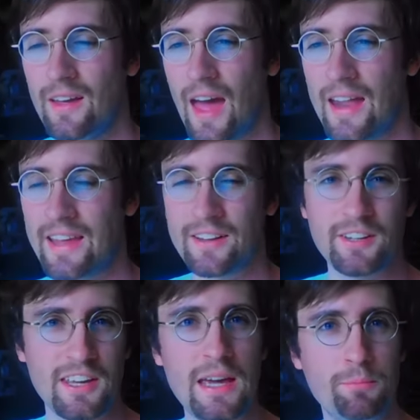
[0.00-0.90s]
and get
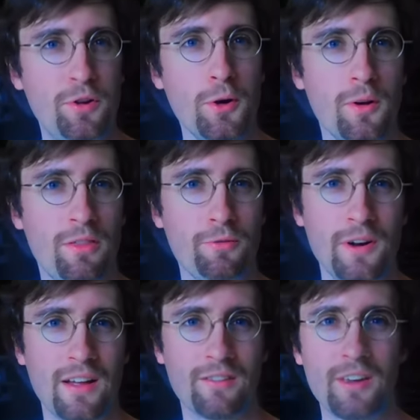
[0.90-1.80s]
to keep two and
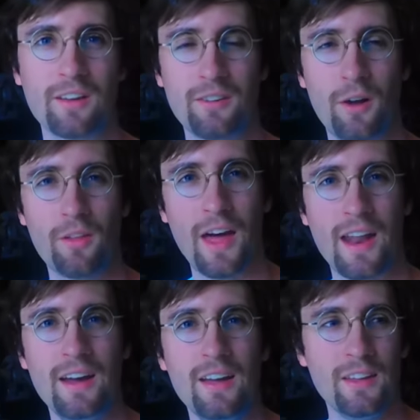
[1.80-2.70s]
three and six and all
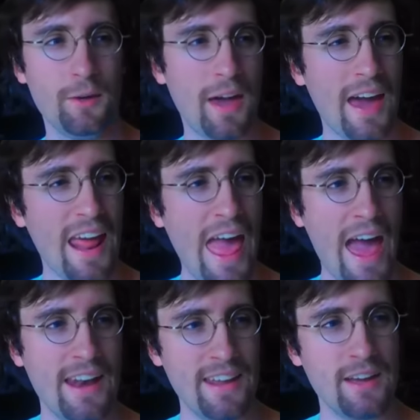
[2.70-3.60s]
that. You can't
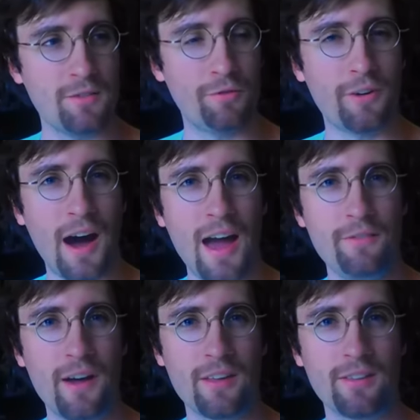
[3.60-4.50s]
add in
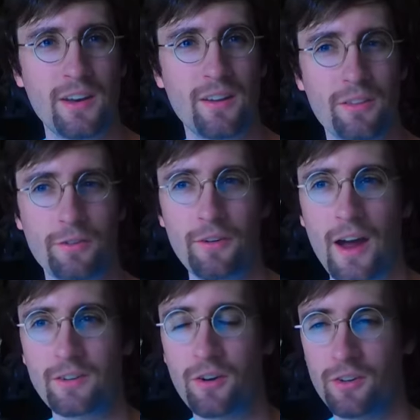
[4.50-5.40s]
five as another
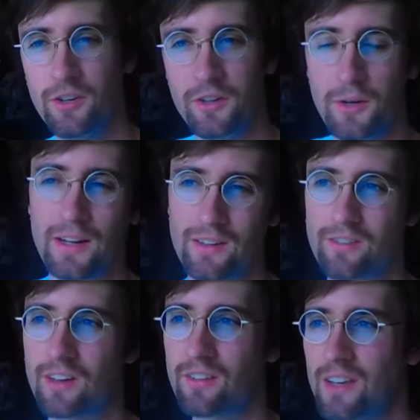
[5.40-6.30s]
factor until you get to
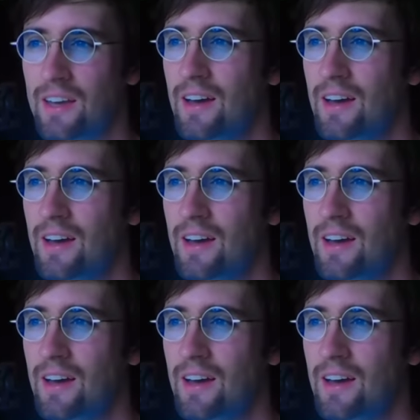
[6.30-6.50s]
sixty.